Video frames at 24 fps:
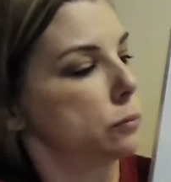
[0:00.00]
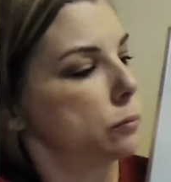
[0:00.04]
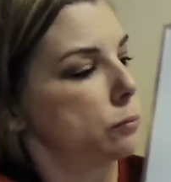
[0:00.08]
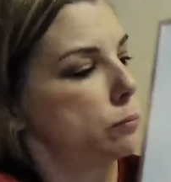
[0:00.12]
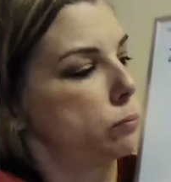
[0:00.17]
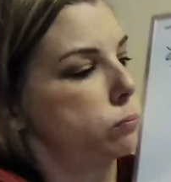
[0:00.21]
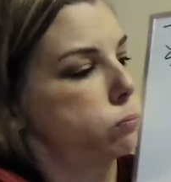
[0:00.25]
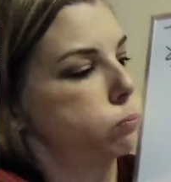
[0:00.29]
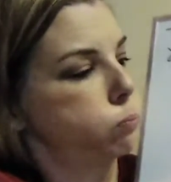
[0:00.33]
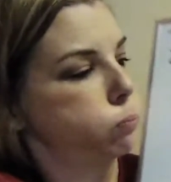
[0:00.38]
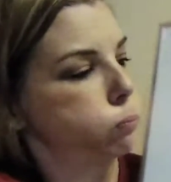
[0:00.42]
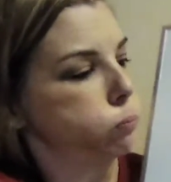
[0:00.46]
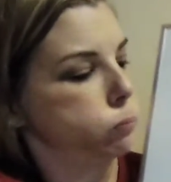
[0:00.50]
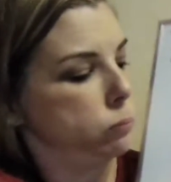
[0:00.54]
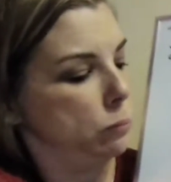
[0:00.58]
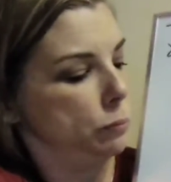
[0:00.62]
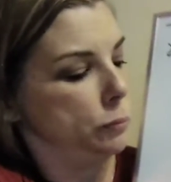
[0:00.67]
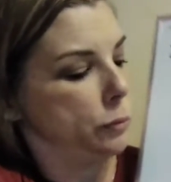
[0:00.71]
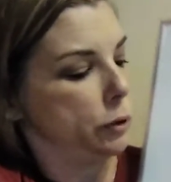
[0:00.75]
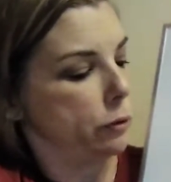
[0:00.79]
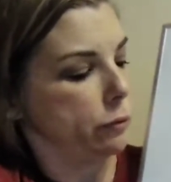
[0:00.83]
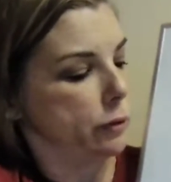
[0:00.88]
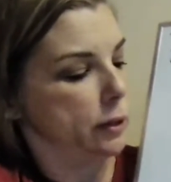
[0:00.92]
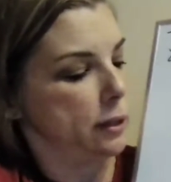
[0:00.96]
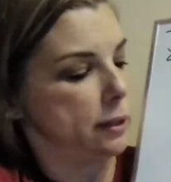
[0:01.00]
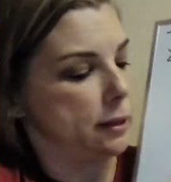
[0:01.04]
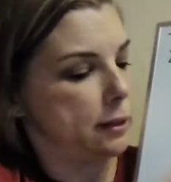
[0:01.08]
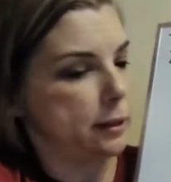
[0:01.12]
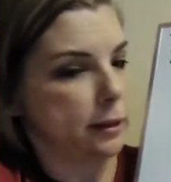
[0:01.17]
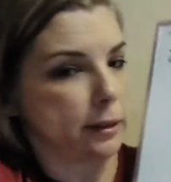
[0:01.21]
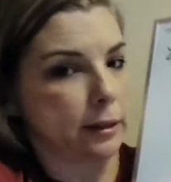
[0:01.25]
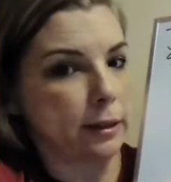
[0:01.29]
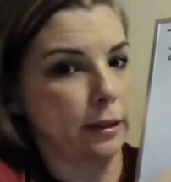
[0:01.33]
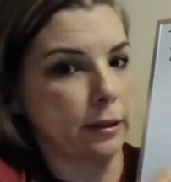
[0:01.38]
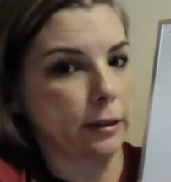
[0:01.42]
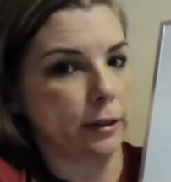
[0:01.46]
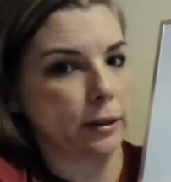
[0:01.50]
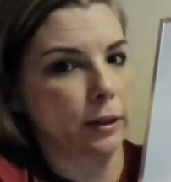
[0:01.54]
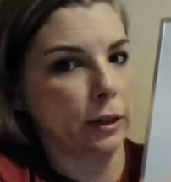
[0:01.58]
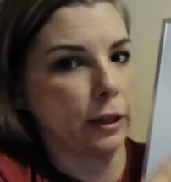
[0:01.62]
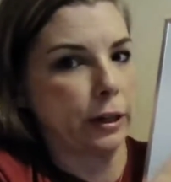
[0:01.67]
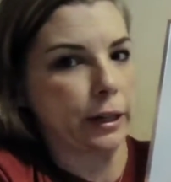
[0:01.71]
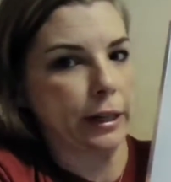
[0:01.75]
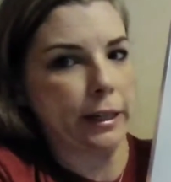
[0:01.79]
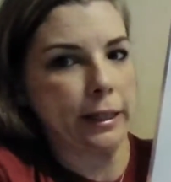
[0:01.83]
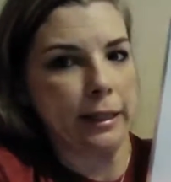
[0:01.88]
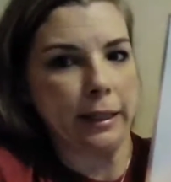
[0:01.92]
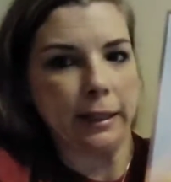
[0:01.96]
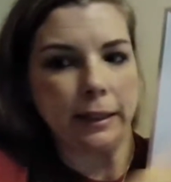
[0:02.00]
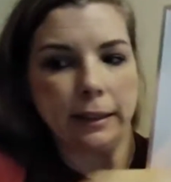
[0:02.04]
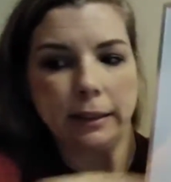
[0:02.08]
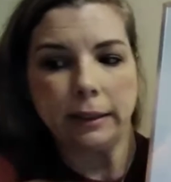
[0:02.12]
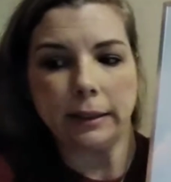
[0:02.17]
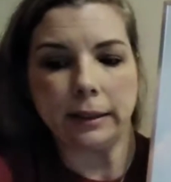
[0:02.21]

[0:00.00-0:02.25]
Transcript: Let me erase this here, sorry.